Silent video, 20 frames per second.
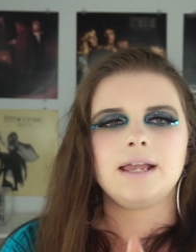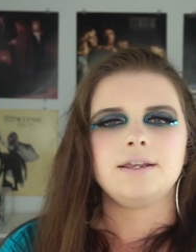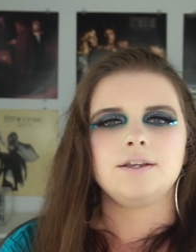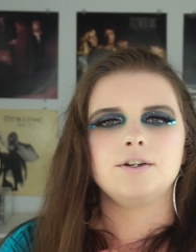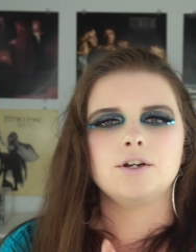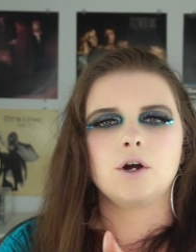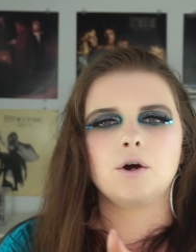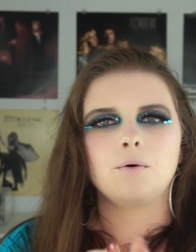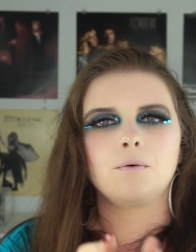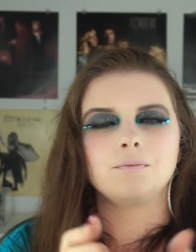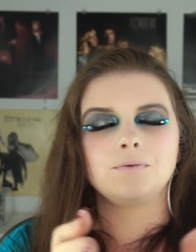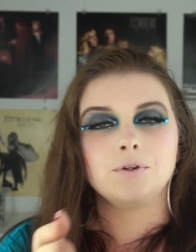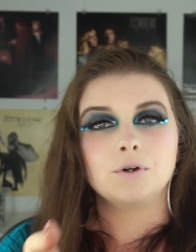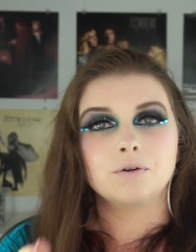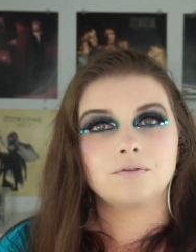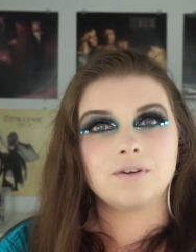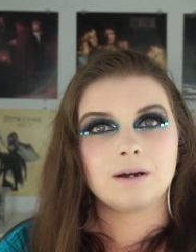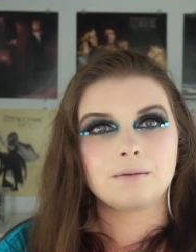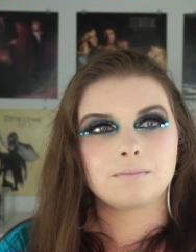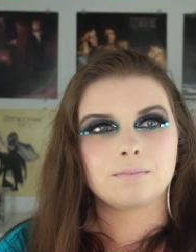you know,
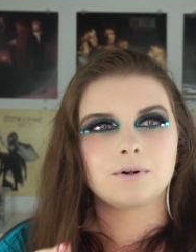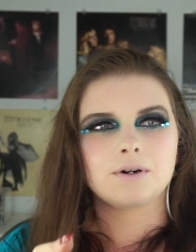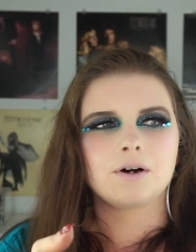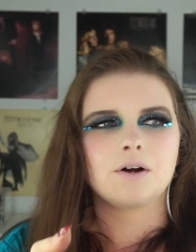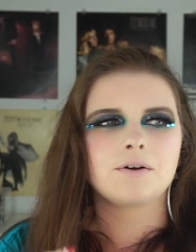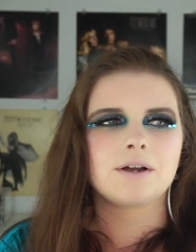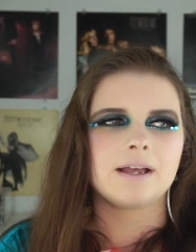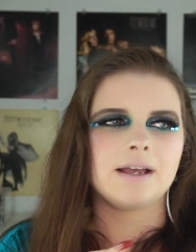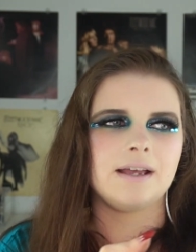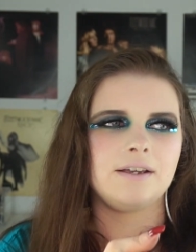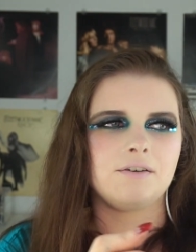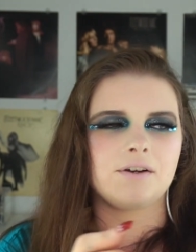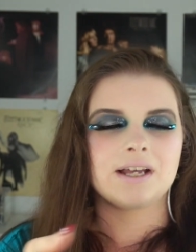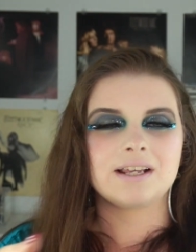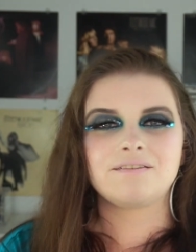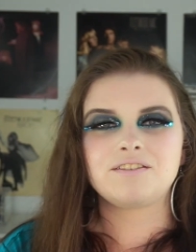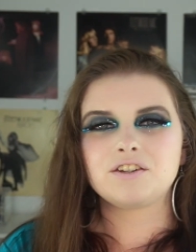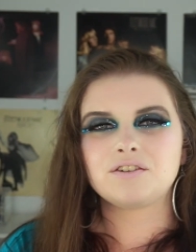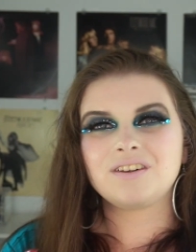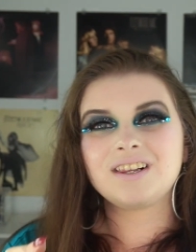November, okay, it
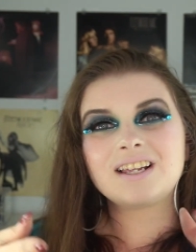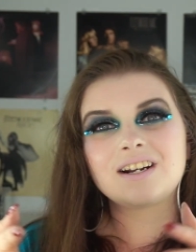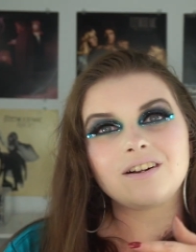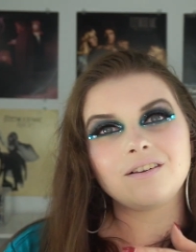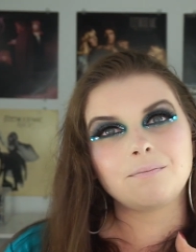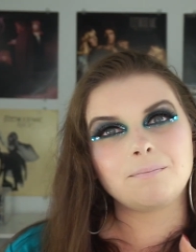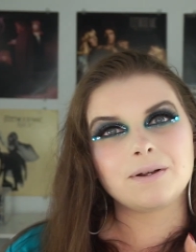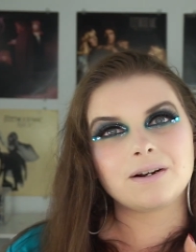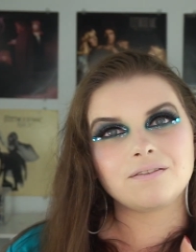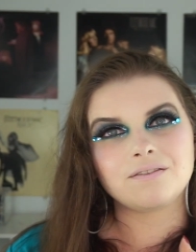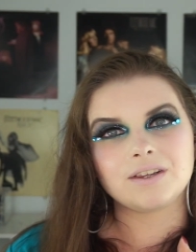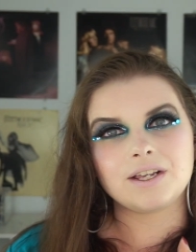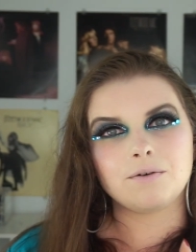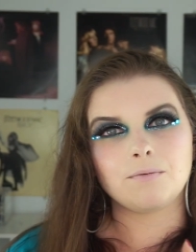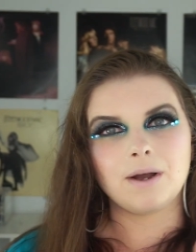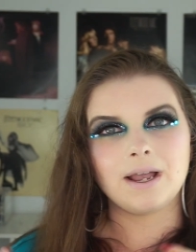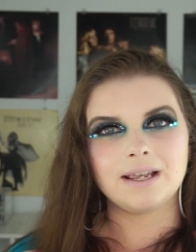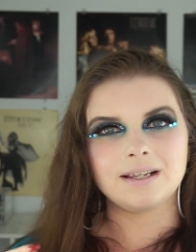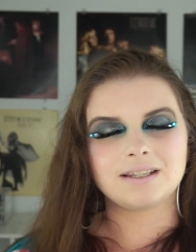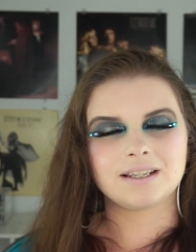gives you a little bit of
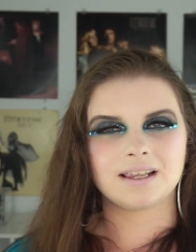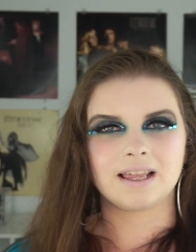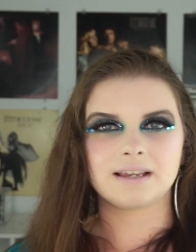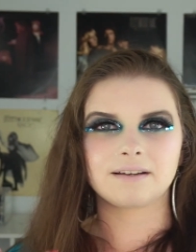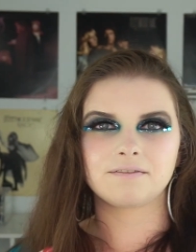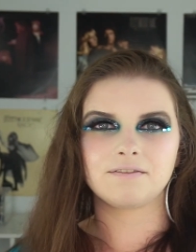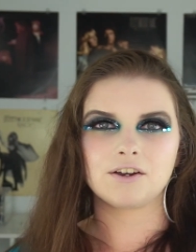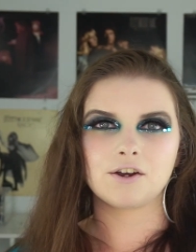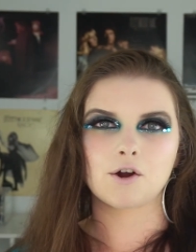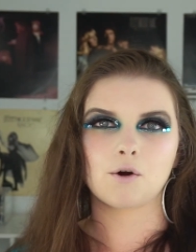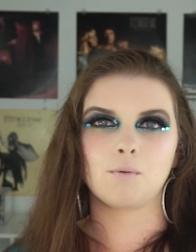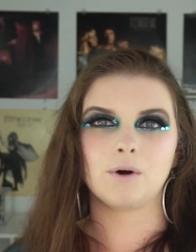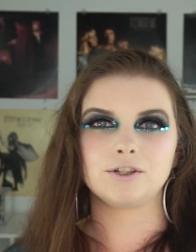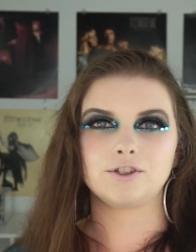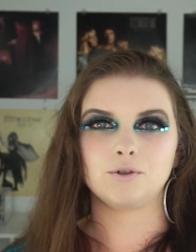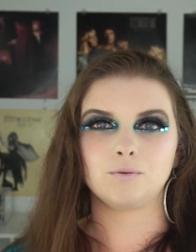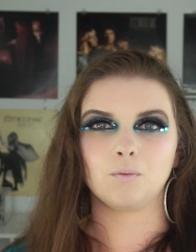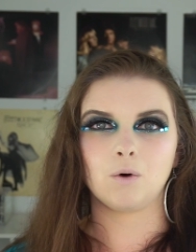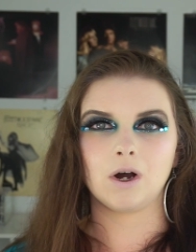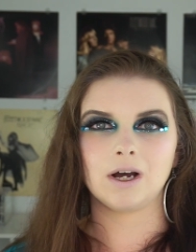leeway to like figure out
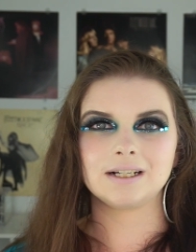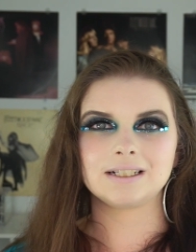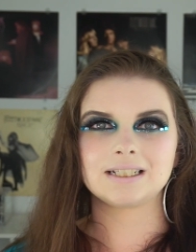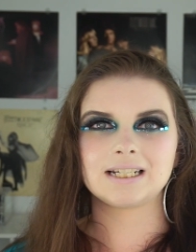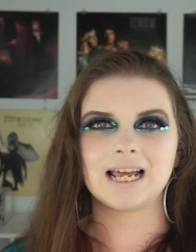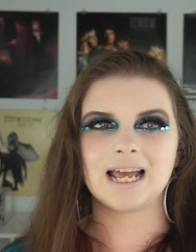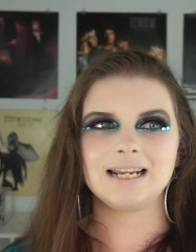what you want.